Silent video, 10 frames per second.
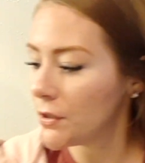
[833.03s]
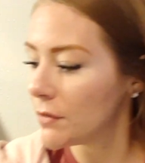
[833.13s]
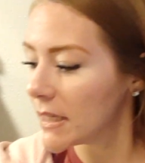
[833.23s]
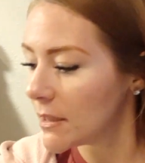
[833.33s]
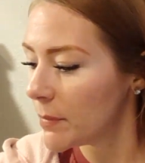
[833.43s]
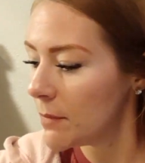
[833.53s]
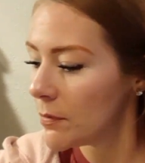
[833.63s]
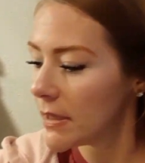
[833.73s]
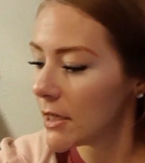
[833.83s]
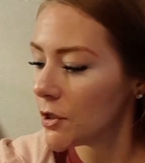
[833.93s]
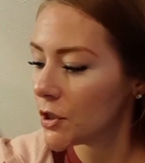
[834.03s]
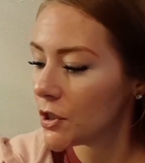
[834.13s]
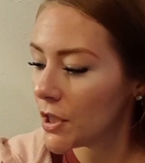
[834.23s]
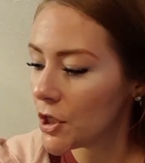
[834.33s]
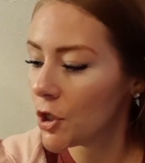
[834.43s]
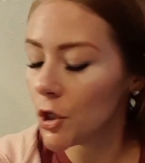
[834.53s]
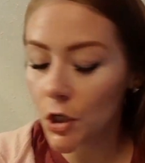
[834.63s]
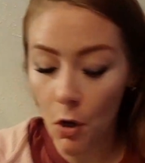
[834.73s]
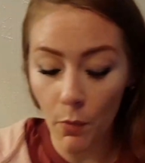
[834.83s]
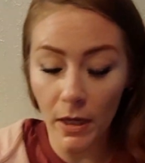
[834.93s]
Like the people that you're
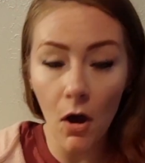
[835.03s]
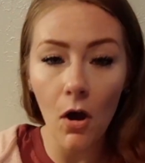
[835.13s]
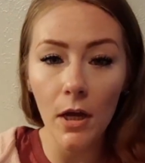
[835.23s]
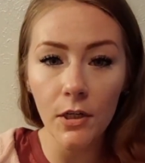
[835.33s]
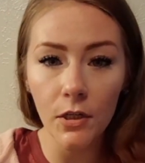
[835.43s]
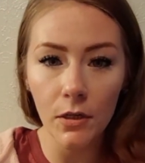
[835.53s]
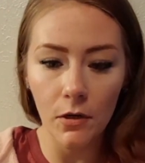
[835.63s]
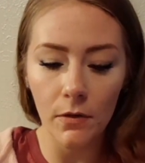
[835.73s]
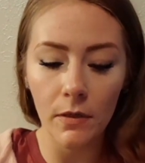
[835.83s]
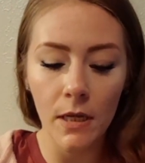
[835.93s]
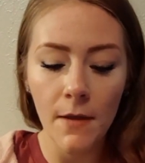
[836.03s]
going on, or